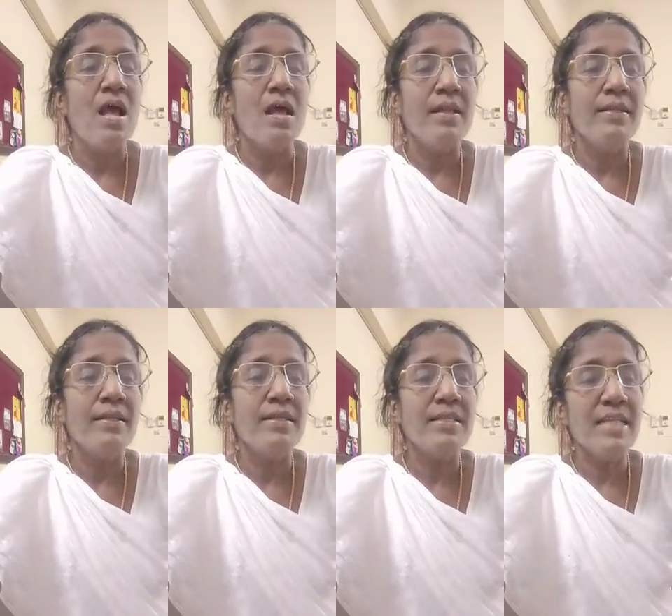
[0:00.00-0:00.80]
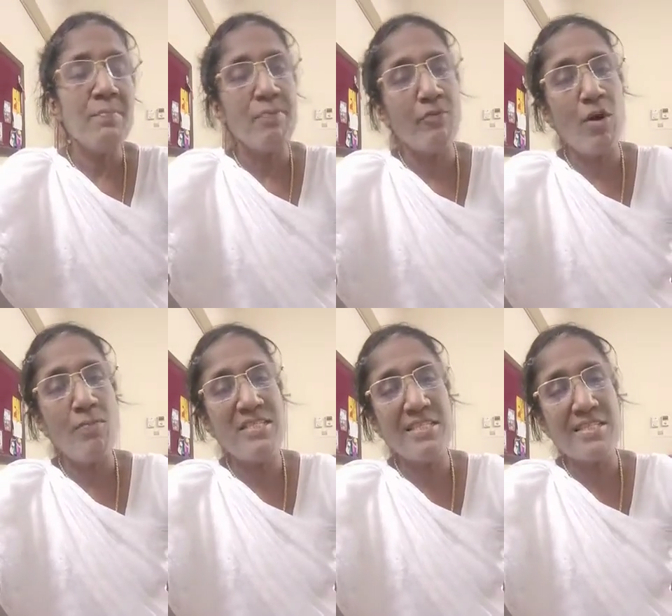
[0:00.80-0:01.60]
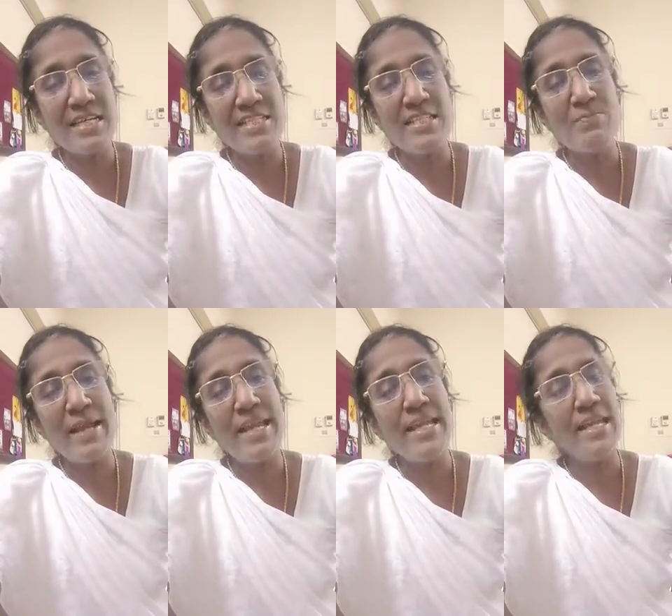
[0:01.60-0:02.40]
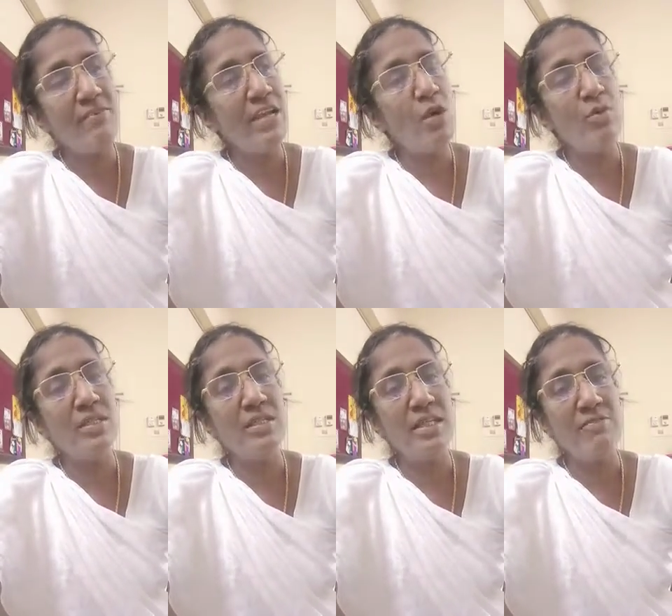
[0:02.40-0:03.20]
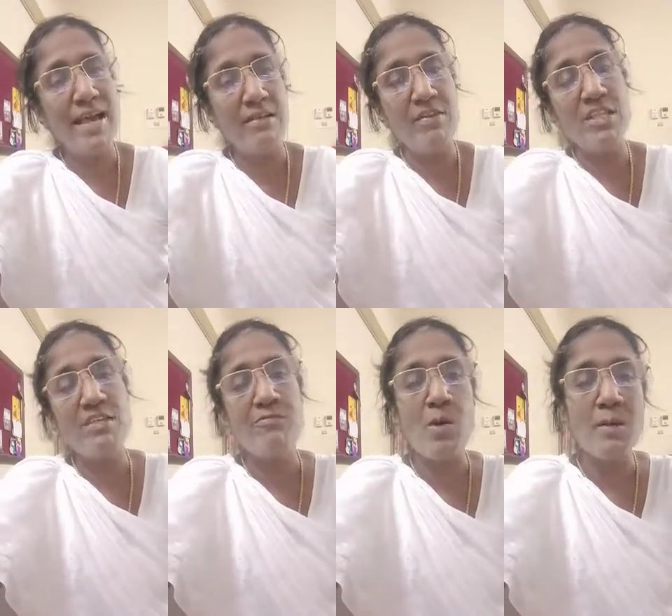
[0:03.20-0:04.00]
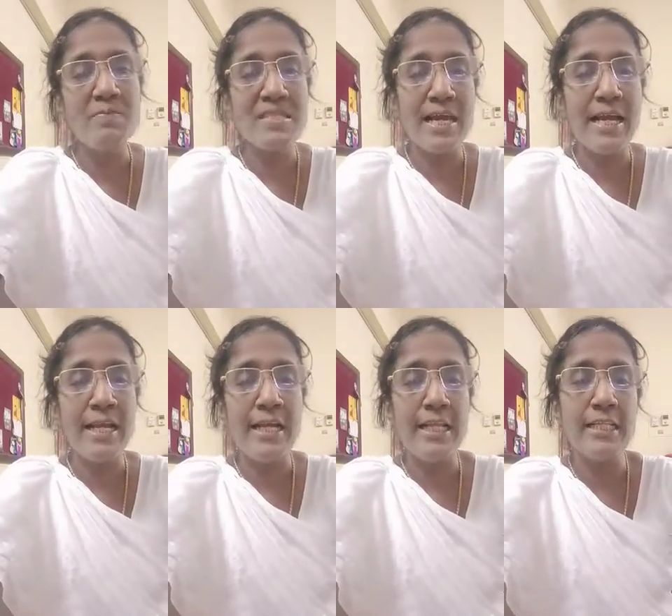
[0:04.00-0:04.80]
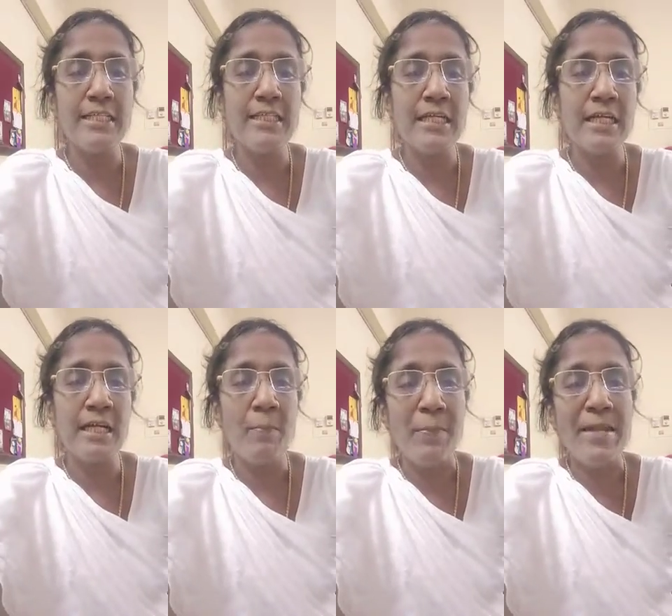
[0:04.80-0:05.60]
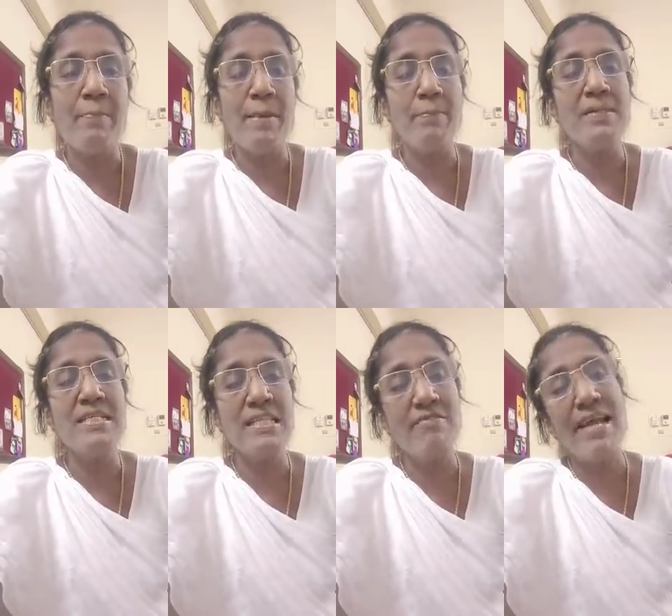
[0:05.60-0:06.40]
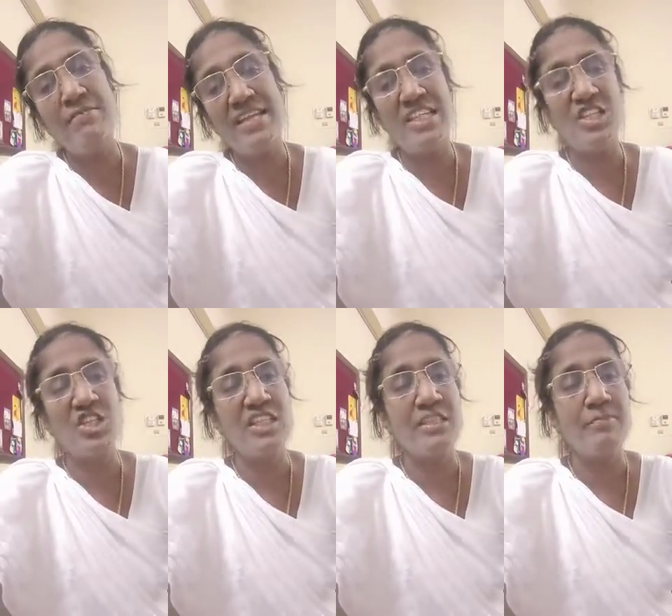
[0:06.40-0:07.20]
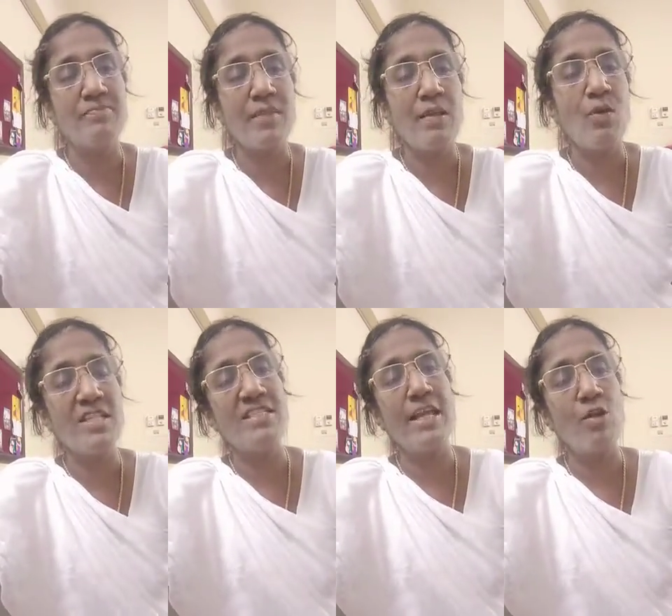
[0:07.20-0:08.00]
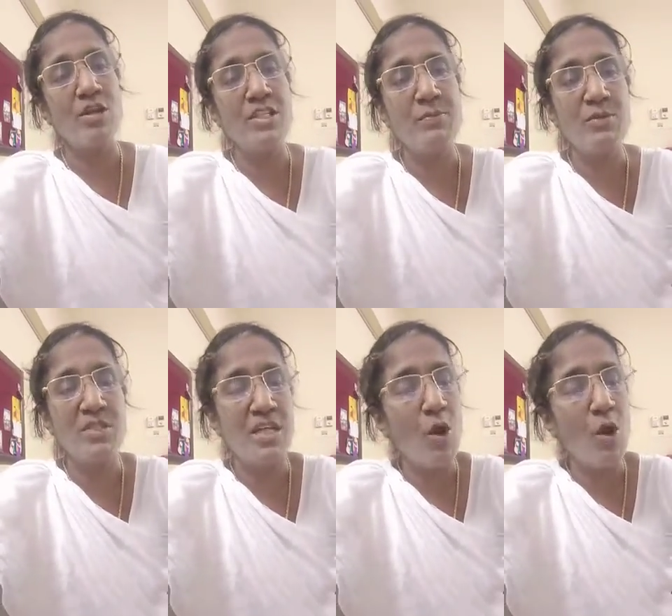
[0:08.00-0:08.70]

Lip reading: The team performance is assessed by giving out the evaluation forms, and the peer members evaluate each other. What is their contribution?